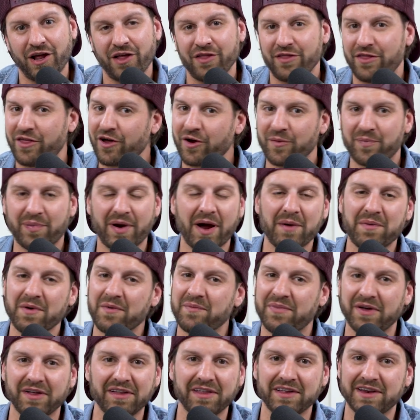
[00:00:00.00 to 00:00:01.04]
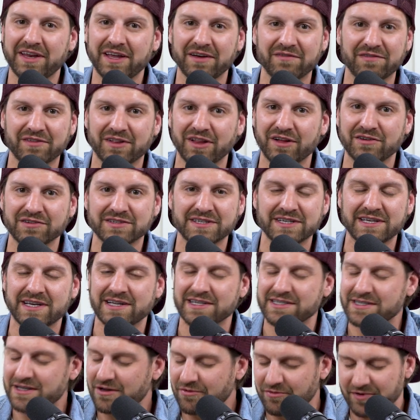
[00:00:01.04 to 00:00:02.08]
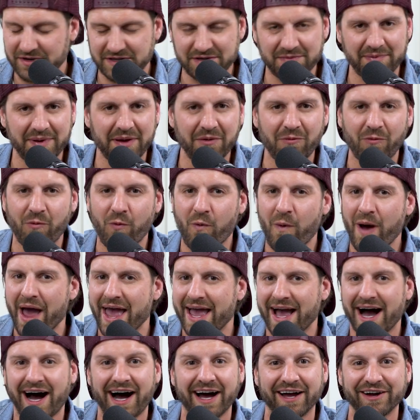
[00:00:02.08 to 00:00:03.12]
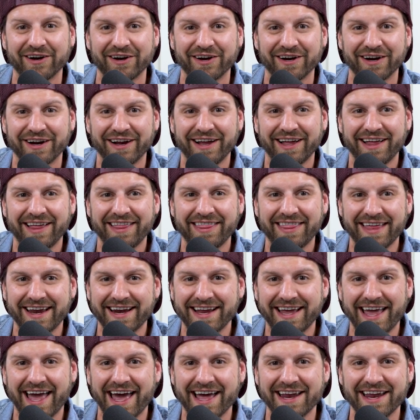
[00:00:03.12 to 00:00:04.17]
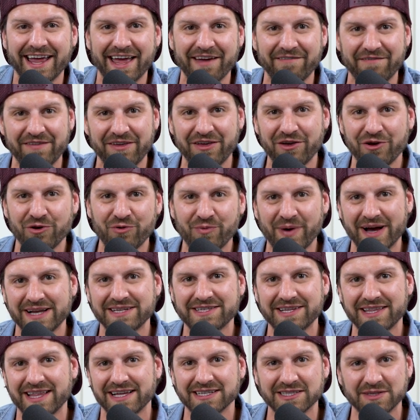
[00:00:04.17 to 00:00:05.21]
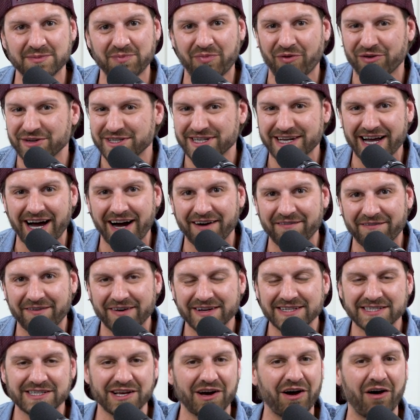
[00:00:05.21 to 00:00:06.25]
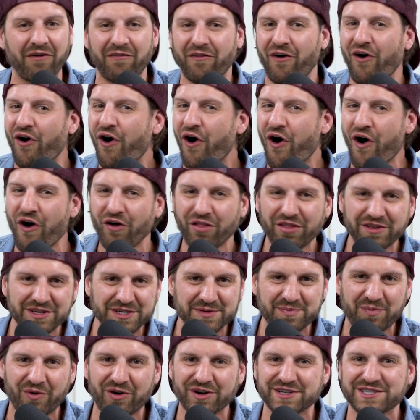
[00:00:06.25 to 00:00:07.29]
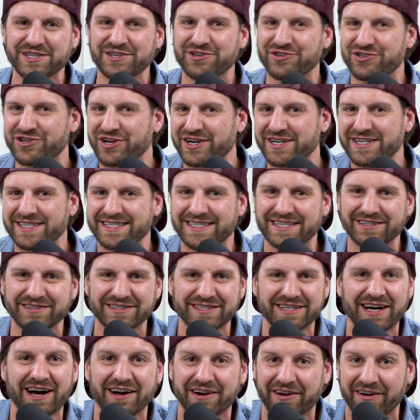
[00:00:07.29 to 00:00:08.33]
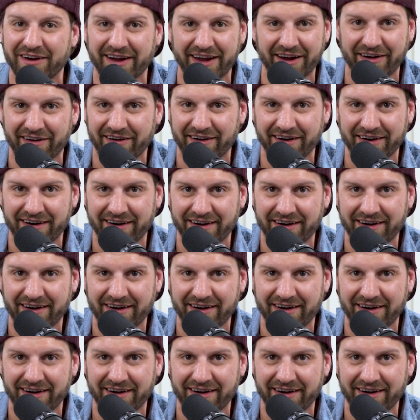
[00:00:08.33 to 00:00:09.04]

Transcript: their probability of closing is going to be way higher. Then again, if you went to that sports conference of all the sports and you're trying to sell soccer gear,